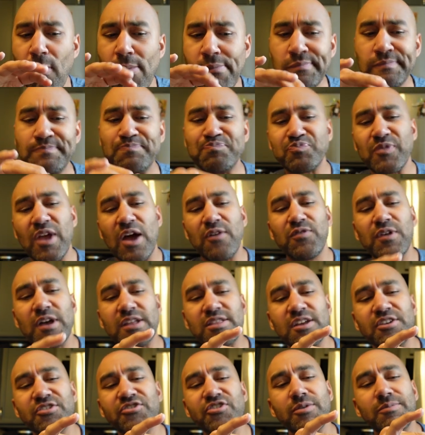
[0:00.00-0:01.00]
I feel like
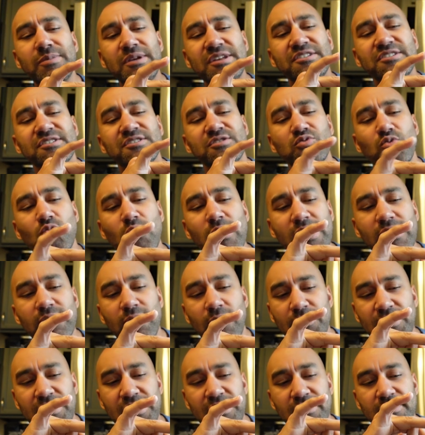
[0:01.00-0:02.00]
there should be sweet
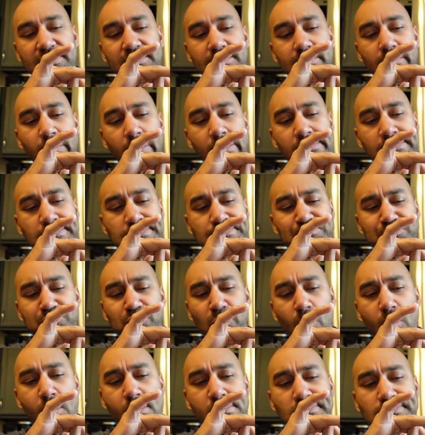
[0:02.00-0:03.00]
on here.
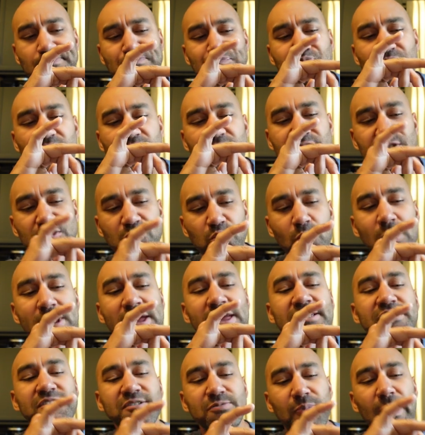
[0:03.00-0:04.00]

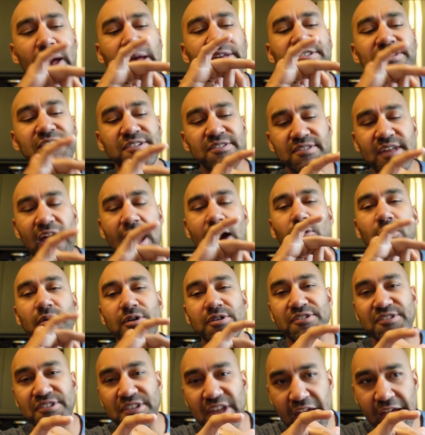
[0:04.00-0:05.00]
Sweet, spicy, sour,
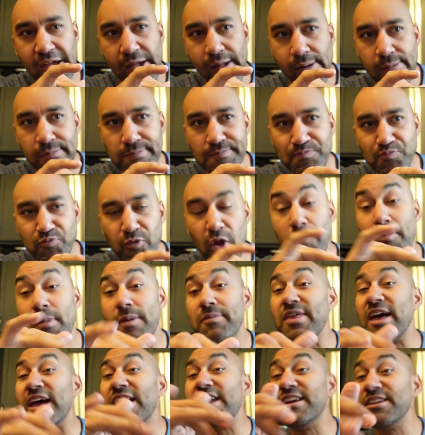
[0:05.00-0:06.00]
zing. Or
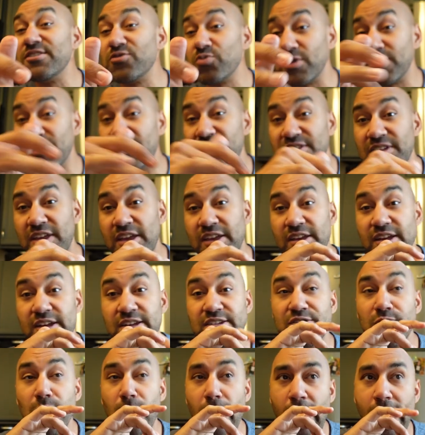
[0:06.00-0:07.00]
maybe that is what the zing
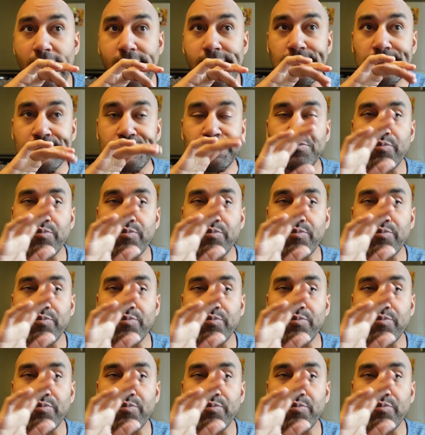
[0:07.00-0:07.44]
is, but